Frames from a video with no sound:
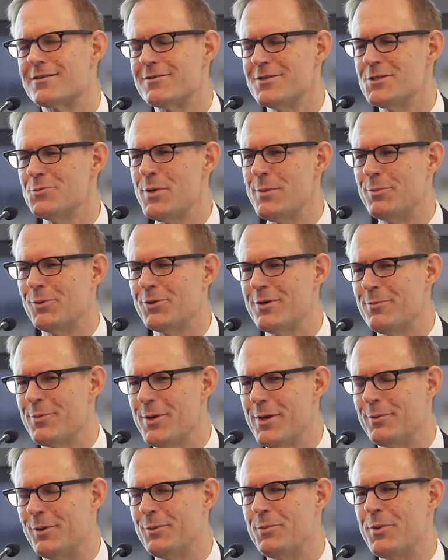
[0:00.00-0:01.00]
are these people going to
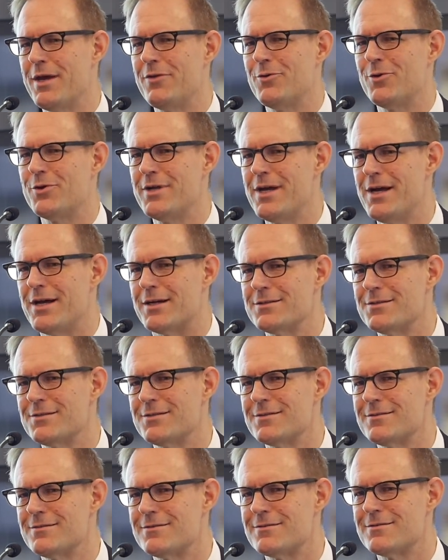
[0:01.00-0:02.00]
be able to pay their
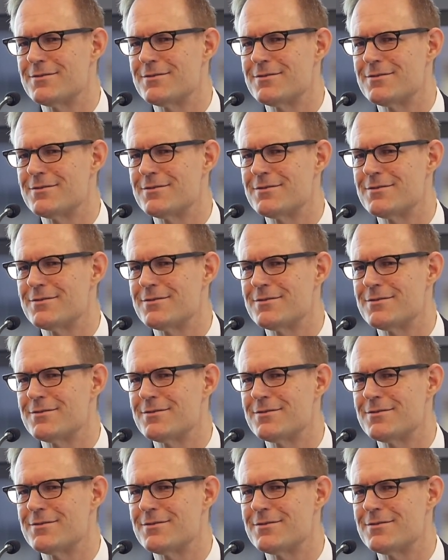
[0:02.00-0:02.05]
debts?